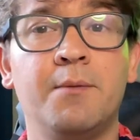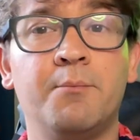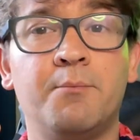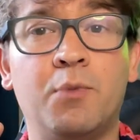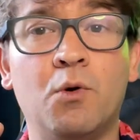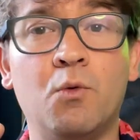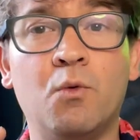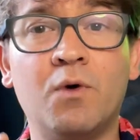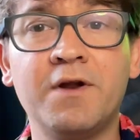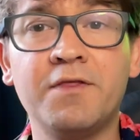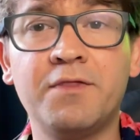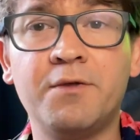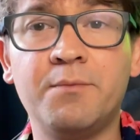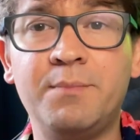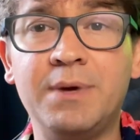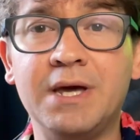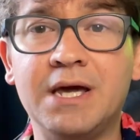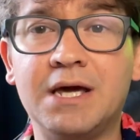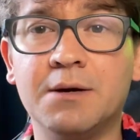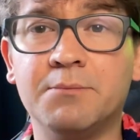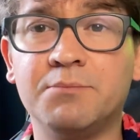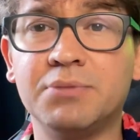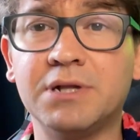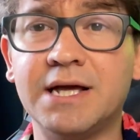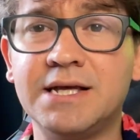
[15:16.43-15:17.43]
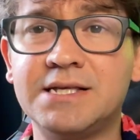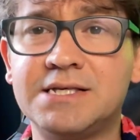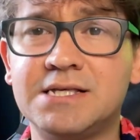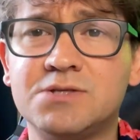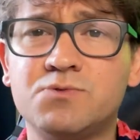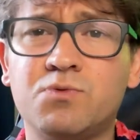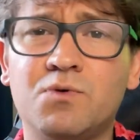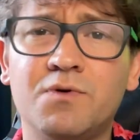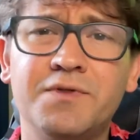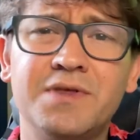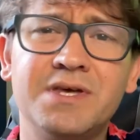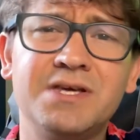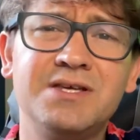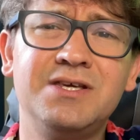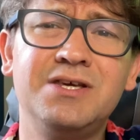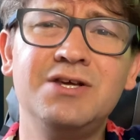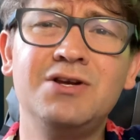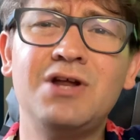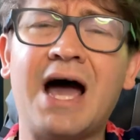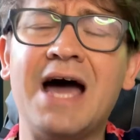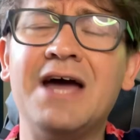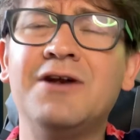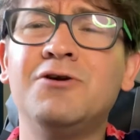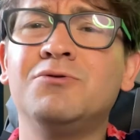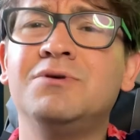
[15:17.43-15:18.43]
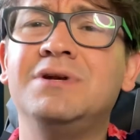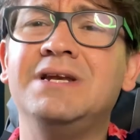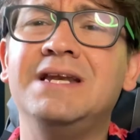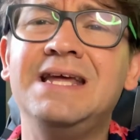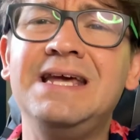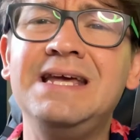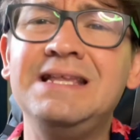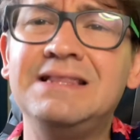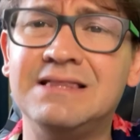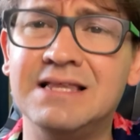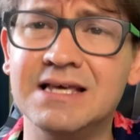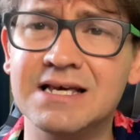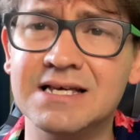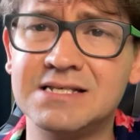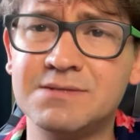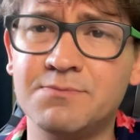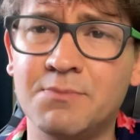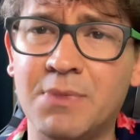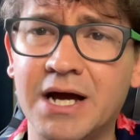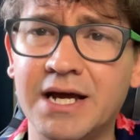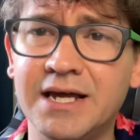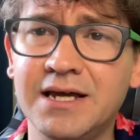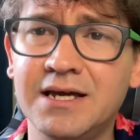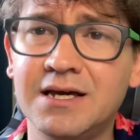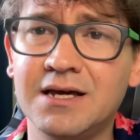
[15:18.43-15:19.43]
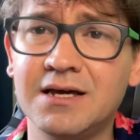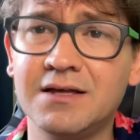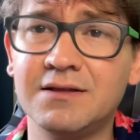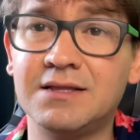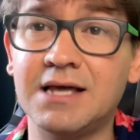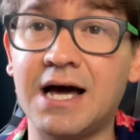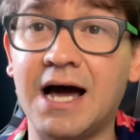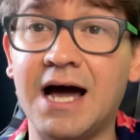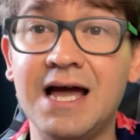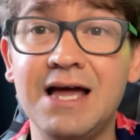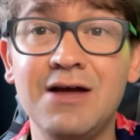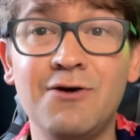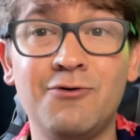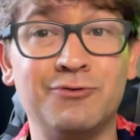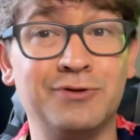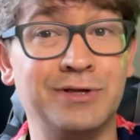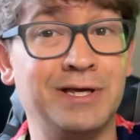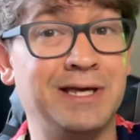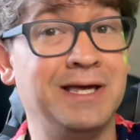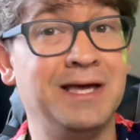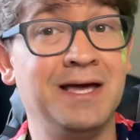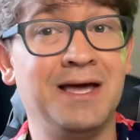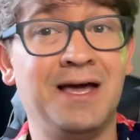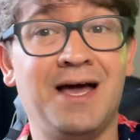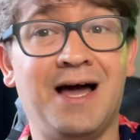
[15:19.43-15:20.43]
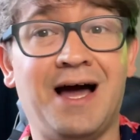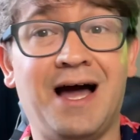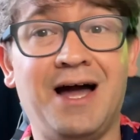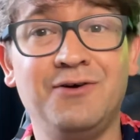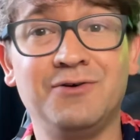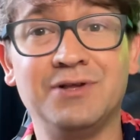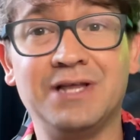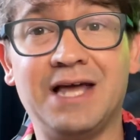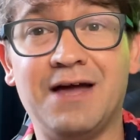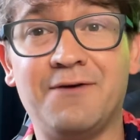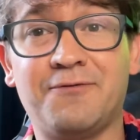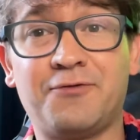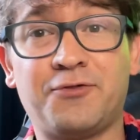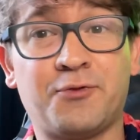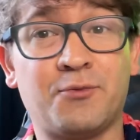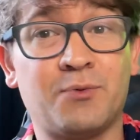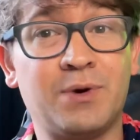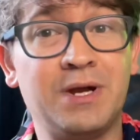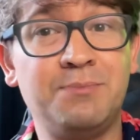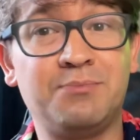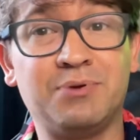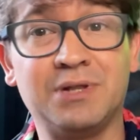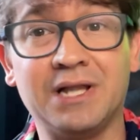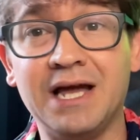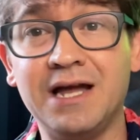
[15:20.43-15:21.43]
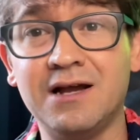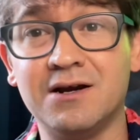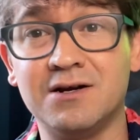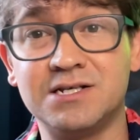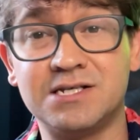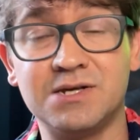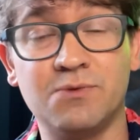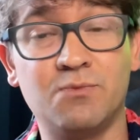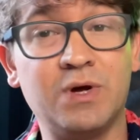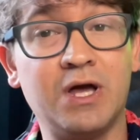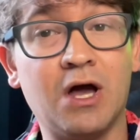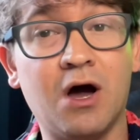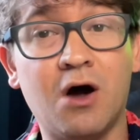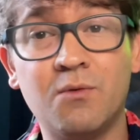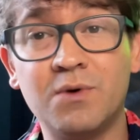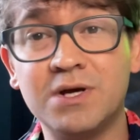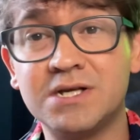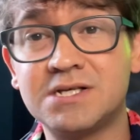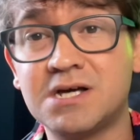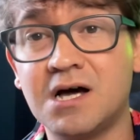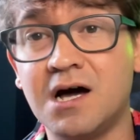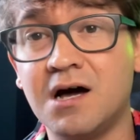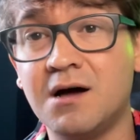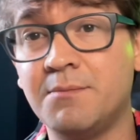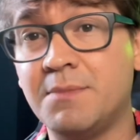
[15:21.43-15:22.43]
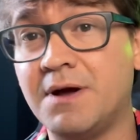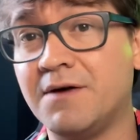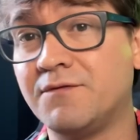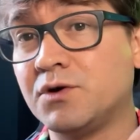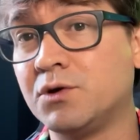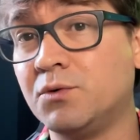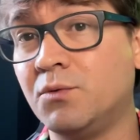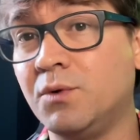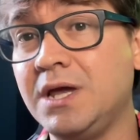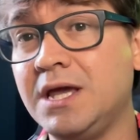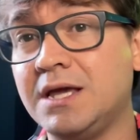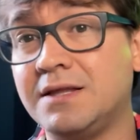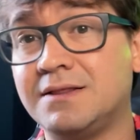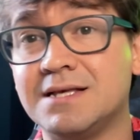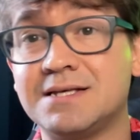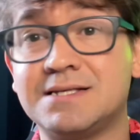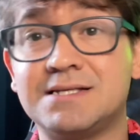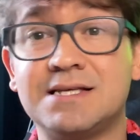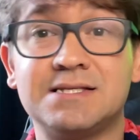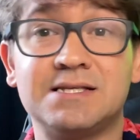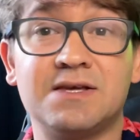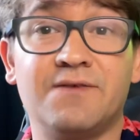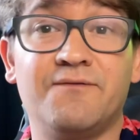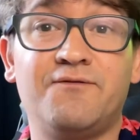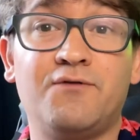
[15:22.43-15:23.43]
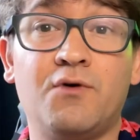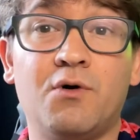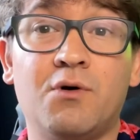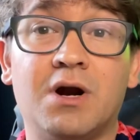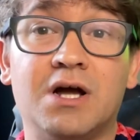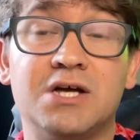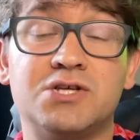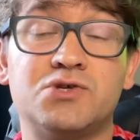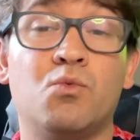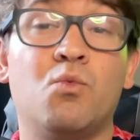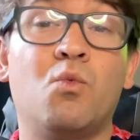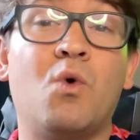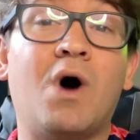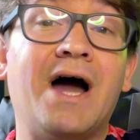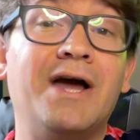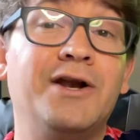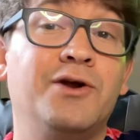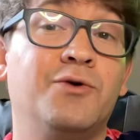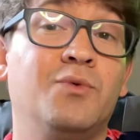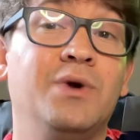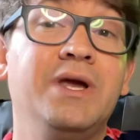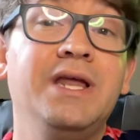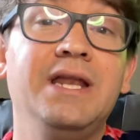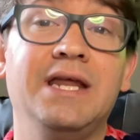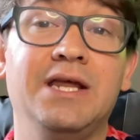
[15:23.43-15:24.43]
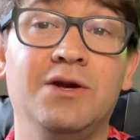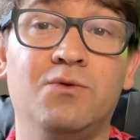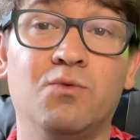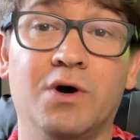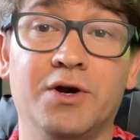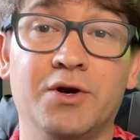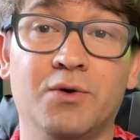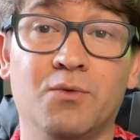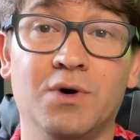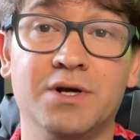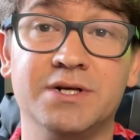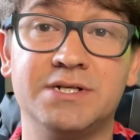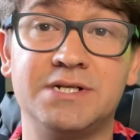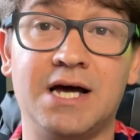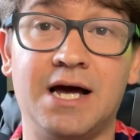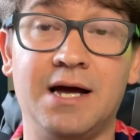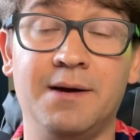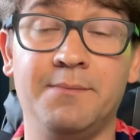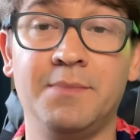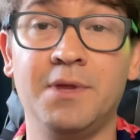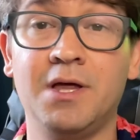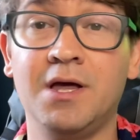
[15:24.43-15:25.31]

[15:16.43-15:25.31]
But one of the big complaints is, well, I don't need this, Mike. I only have 3 players, and we always come every week. This isn't for us. Why do we need one-to-one time?